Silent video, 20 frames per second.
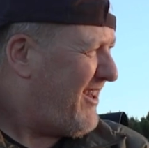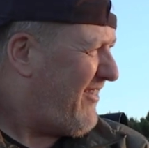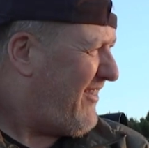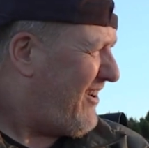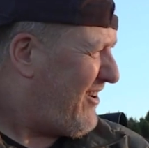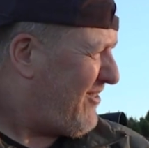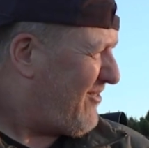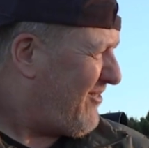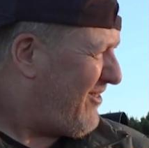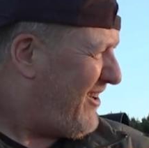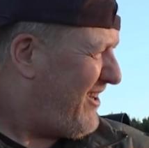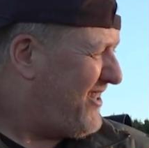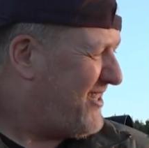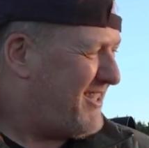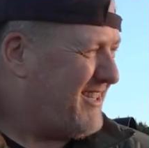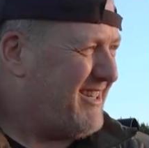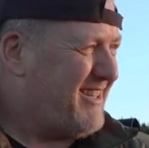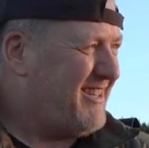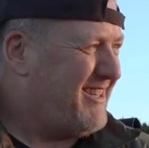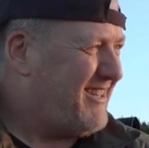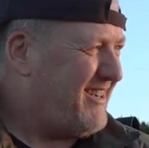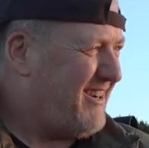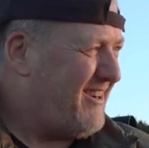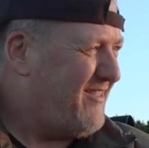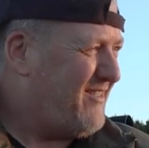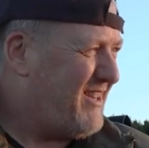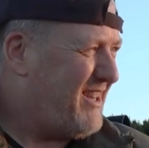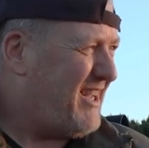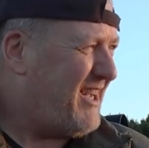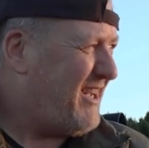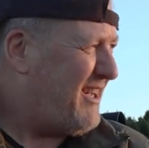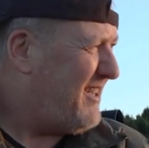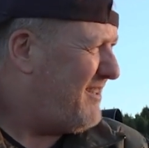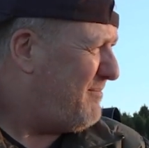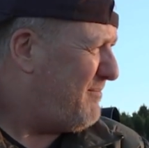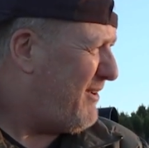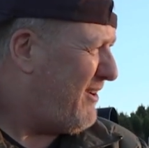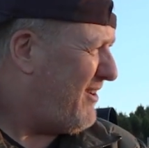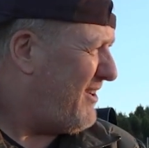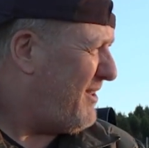on the horizon over there
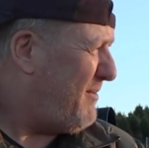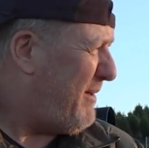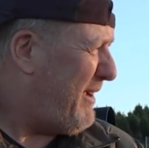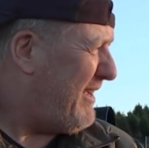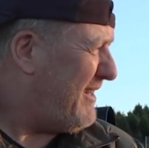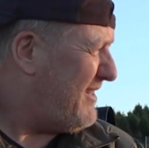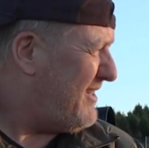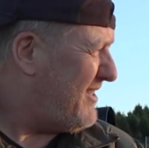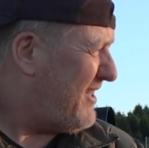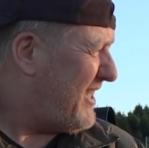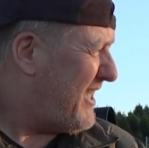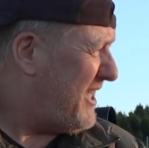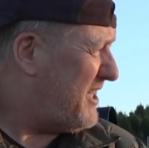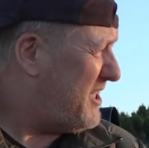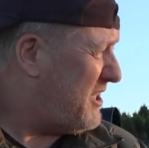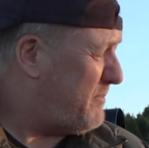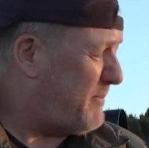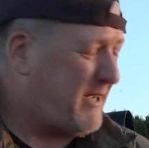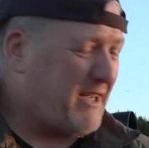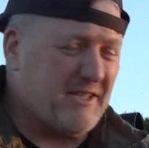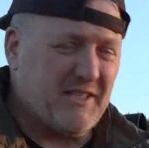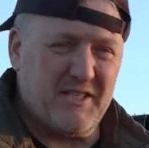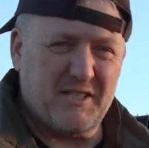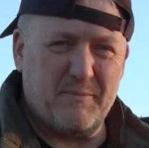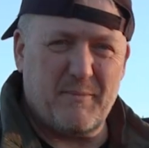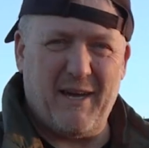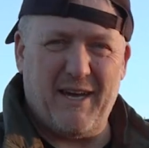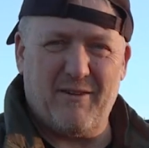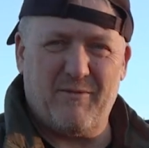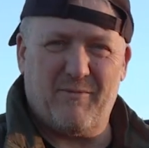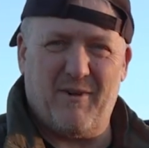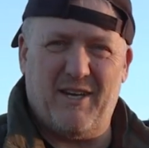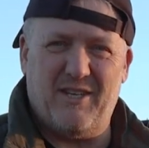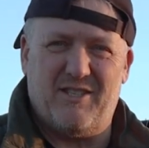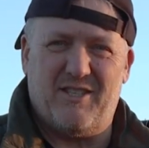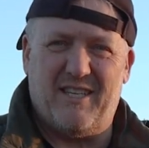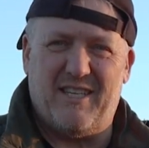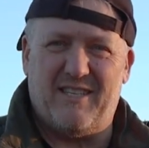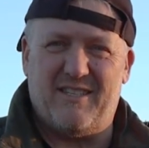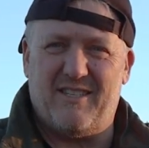behind the mountains. I guess it's because there's a mountain
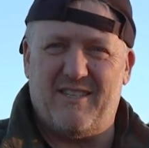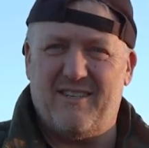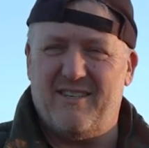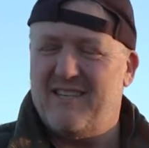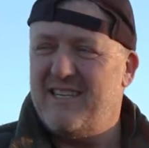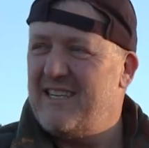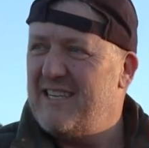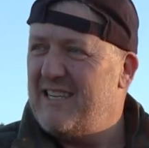range there, so